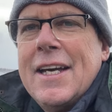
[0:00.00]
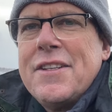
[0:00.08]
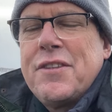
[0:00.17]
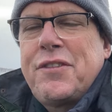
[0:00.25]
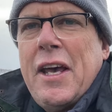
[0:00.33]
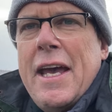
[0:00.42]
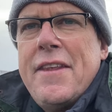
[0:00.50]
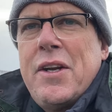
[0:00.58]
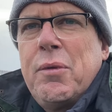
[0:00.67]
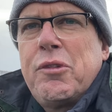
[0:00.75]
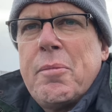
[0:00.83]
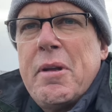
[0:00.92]
To say that it
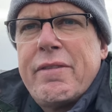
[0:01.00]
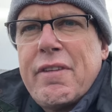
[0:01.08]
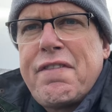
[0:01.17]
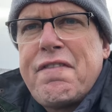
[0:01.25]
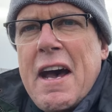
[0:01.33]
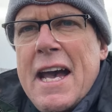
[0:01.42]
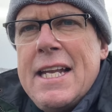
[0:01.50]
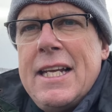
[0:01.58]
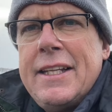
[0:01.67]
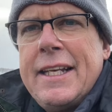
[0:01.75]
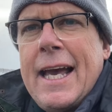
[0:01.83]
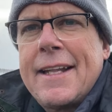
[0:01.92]
was a bit of a
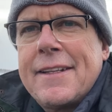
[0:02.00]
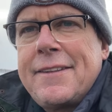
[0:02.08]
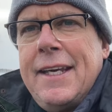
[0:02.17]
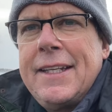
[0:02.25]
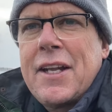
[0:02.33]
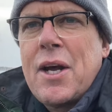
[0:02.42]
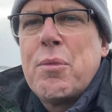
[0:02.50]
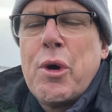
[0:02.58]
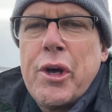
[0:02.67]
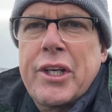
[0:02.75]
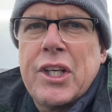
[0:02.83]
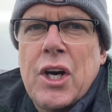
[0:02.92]
failure, the other thing that I'm
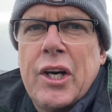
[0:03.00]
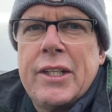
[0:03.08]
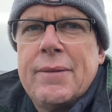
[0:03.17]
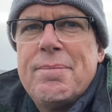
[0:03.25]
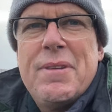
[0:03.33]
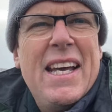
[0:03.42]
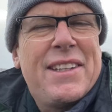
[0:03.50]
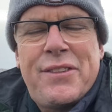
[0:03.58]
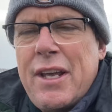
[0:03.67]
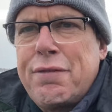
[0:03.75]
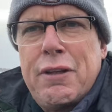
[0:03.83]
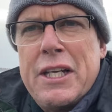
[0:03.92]
working on, it's
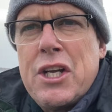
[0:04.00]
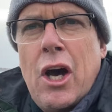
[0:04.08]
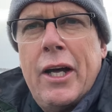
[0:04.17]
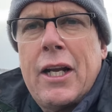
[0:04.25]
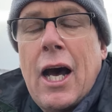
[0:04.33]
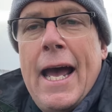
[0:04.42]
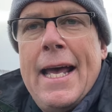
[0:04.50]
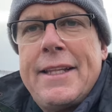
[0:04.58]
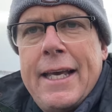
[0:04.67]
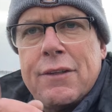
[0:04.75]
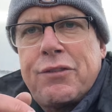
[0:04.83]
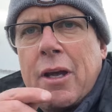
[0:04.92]
definitely not. I had
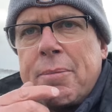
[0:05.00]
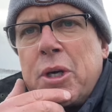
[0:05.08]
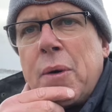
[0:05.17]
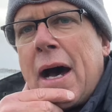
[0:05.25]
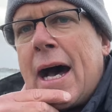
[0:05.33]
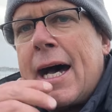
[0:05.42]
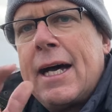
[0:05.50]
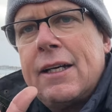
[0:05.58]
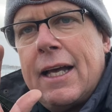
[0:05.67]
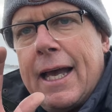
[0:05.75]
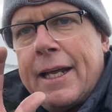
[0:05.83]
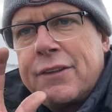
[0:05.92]
the SWR
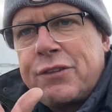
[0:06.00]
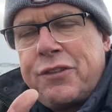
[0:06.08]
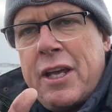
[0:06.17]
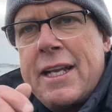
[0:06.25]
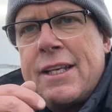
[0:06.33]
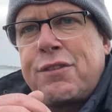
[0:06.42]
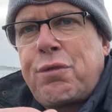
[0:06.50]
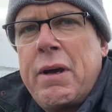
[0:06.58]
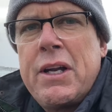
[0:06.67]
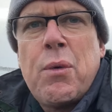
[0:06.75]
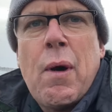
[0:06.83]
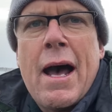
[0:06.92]
at a steady
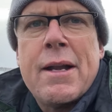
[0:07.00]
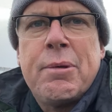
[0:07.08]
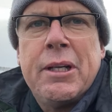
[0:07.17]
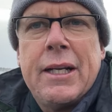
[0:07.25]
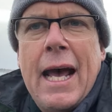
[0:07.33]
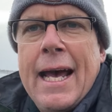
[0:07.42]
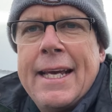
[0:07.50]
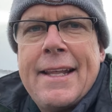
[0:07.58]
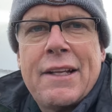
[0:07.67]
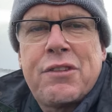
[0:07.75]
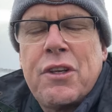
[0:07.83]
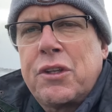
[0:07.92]
3-to-1, but hey,
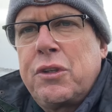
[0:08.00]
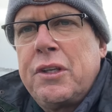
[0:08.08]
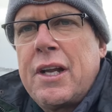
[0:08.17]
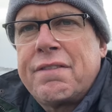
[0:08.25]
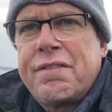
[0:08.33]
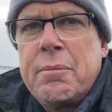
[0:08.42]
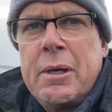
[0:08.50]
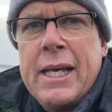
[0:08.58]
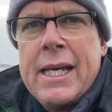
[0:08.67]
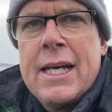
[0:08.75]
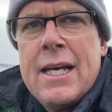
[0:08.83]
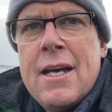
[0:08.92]
that's not good enough for
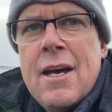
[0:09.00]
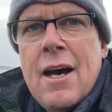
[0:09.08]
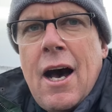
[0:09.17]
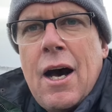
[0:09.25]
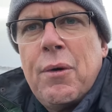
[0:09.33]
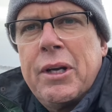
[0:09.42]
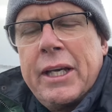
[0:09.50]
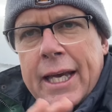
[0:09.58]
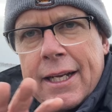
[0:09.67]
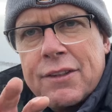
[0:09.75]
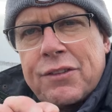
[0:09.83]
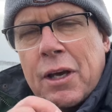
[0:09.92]
me. I want to
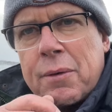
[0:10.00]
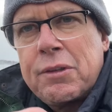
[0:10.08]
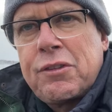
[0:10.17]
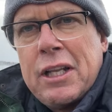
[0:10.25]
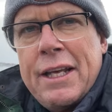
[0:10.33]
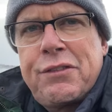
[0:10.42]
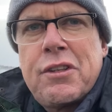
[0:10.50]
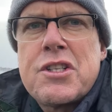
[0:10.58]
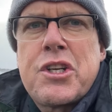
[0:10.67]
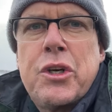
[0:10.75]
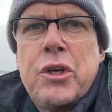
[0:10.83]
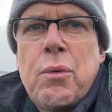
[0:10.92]
get it so it's less than
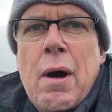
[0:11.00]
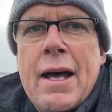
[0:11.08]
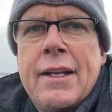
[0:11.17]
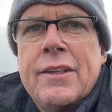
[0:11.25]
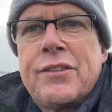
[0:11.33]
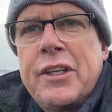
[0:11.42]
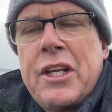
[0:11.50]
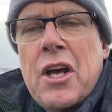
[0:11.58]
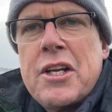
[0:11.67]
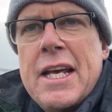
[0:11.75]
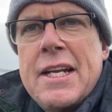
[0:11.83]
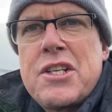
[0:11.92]
2-to-1, so you
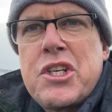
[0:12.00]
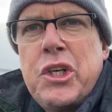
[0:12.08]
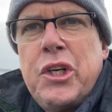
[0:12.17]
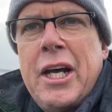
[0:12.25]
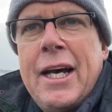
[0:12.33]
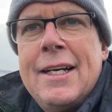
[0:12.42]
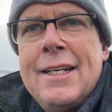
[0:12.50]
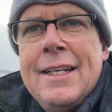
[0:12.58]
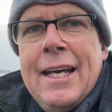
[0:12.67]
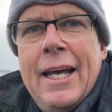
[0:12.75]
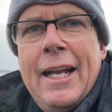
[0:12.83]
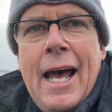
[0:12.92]
don't need a tuner.
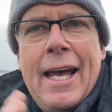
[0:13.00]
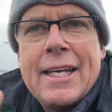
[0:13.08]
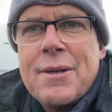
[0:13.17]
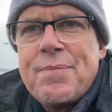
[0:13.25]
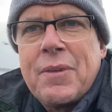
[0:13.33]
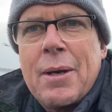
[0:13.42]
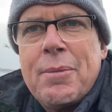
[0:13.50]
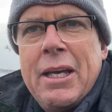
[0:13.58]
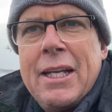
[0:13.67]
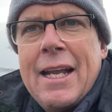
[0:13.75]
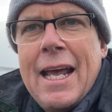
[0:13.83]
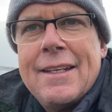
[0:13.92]
And hey, I
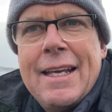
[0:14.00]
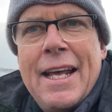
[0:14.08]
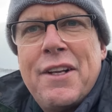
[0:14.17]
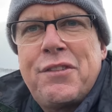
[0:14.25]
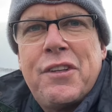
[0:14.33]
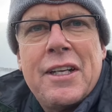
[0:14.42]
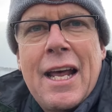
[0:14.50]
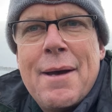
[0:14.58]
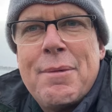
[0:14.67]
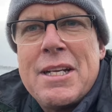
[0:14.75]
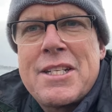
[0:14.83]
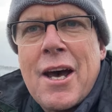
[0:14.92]
mean, Edison, how
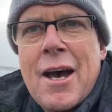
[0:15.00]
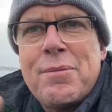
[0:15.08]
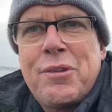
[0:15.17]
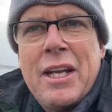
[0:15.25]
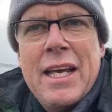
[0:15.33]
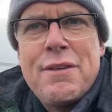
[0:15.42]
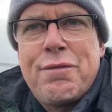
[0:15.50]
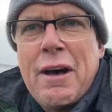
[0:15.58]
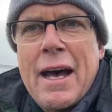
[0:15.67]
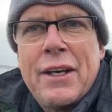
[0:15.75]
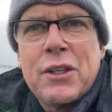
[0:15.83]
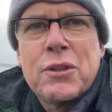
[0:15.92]
many times did he
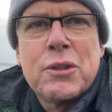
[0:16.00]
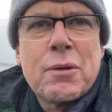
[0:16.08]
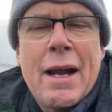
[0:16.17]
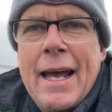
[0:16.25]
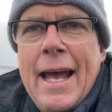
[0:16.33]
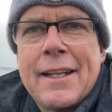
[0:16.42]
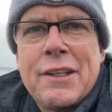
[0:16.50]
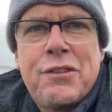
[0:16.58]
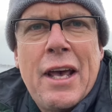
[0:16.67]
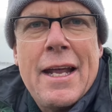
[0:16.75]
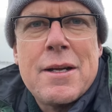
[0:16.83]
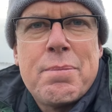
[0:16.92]
fail? Or
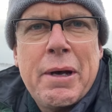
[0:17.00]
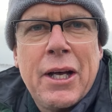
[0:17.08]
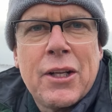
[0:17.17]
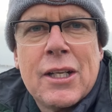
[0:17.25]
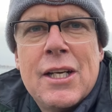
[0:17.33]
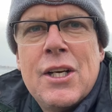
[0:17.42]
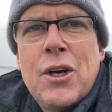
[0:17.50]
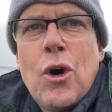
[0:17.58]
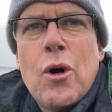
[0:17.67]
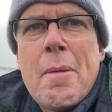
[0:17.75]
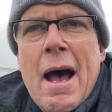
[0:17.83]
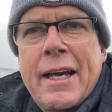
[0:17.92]
Alexander Bell
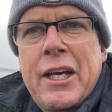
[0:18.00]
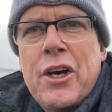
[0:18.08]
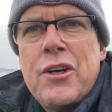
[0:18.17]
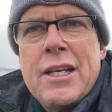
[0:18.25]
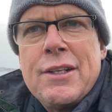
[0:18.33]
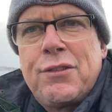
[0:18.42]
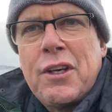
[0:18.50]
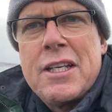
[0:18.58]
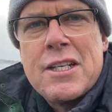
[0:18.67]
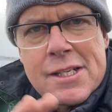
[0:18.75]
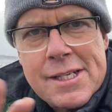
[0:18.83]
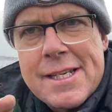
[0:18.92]
or Marconi? So you
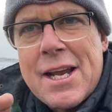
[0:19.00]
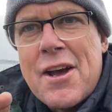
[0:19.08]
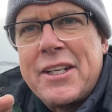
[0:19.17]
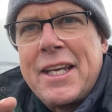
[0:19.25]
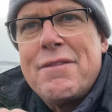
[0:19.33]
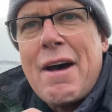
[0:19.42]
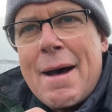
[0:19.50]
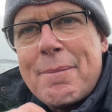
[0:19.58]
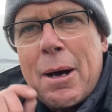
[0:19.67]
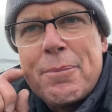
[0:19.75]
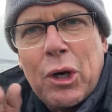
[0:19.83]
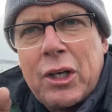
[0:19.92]
just don't give up.
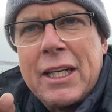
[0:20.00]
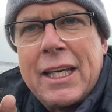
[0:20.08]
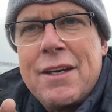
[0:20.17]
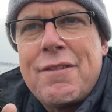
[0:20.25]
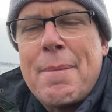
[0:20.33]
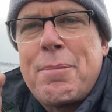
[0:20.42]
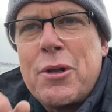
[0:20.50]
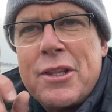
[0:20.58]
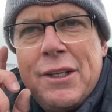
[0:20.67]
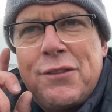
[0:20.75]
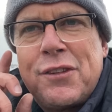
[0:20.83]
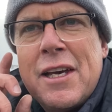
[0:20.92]
I'm not going to give up on
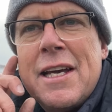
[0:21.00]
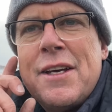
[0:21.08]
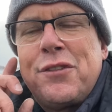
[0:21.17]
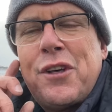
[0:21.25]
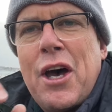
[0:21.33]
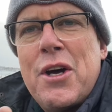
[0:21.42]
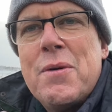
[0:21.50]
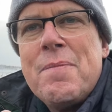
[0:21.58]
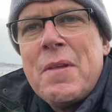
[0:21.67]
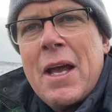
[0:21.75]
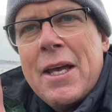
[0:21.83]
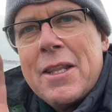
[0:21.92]
this. So
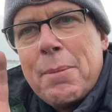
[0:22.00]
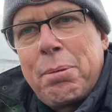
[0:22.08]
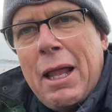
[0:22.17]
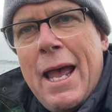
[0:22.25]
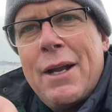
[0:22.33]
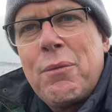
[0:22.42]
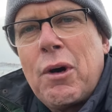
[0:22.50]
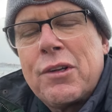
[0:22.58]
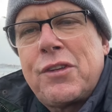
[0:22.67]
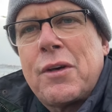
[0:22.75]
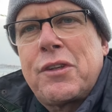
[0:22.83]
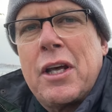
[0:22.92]
the plan was
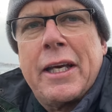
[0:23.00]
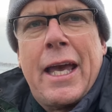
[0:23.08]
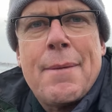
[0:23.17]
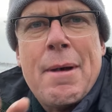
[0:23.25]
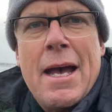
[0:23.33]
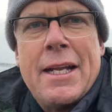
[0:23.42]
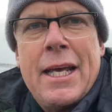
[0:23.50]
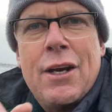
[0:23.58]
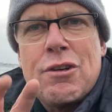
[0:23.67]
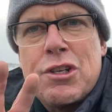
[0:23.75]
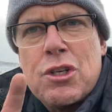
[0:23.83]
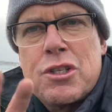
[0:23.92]
I was going to come out here
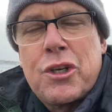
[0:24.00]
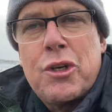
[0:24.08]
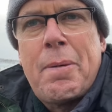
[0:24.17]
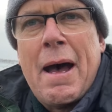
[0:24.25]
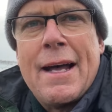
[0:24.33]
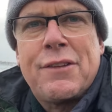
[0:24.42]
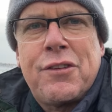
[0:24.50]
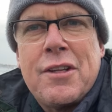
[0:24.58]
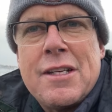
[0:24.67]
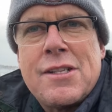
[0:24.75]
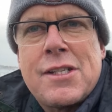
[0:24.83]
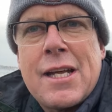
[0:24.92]
and do two parts to
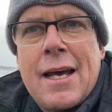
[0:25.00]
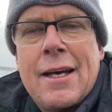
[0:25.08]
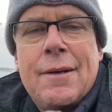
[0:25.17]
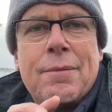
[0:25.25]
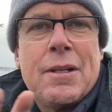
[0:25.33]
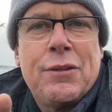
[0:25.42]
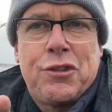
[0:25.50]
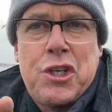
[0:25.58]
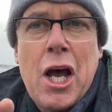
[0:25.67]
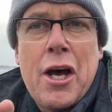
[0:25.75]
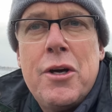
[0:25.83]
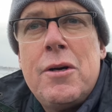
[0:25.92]
this this
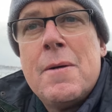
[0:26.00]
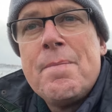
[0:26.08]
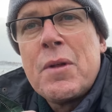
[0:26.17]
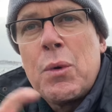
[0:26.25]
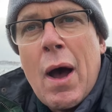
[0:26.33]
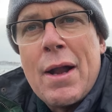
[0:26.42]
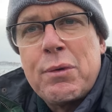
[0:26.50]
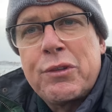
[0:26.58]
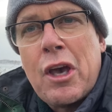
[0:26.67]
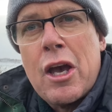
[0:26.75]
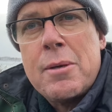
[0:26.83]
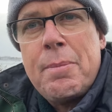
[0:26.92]
show. One was
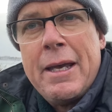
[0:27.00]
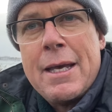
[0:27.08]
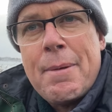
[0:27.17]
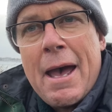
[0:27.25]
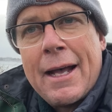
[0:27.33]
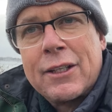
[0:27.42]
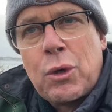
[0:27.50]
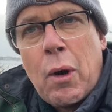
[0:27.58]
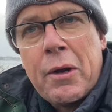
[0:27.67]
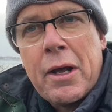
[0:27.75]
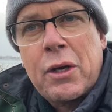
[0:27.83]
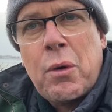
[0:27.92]
going to be about
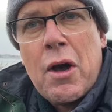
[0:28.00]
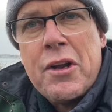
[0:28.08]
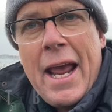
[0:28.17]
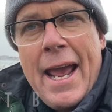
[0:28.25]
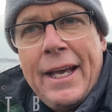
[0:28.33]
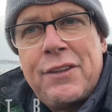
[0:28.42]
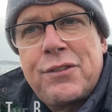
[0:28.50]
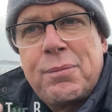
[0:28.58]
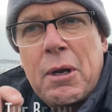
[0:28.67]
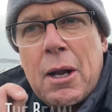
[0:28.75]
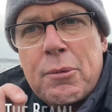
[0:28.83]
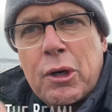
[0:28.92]
quote-unquote X,
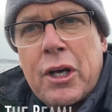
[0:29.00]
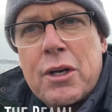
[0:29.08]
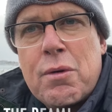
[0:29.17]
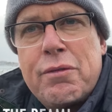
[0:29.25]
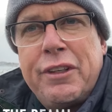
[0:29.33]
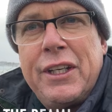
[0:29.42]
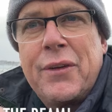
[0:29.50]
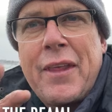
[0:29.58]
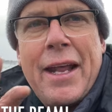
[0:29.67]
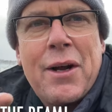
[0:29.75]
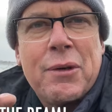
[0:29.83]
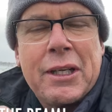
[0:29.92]
but I'm not going to reveal
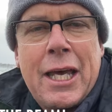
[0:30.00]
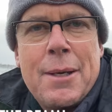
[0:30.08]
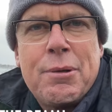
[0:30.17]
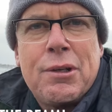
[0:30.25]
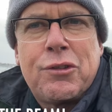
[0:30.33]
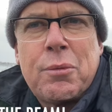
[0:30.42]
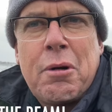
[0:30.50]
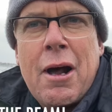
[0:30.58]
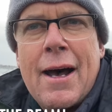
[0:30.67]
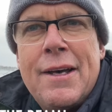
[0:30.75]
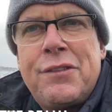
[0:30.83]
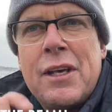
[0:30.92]
that. I want to keep it a
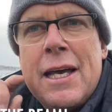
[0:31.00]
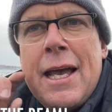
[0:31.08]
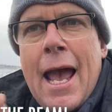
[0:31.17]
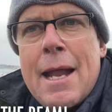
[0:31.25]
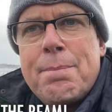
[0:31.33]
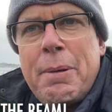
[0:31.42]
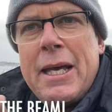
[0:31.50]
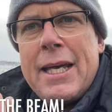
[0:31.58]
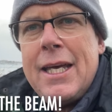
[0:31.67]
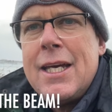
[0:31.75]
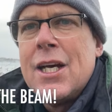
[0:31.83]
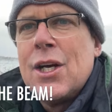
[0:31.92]
surprise. And
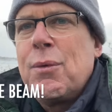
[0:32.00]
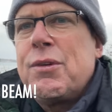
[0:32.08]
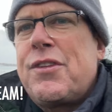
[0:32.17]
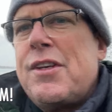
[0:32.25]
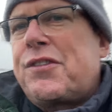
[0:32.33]
B was this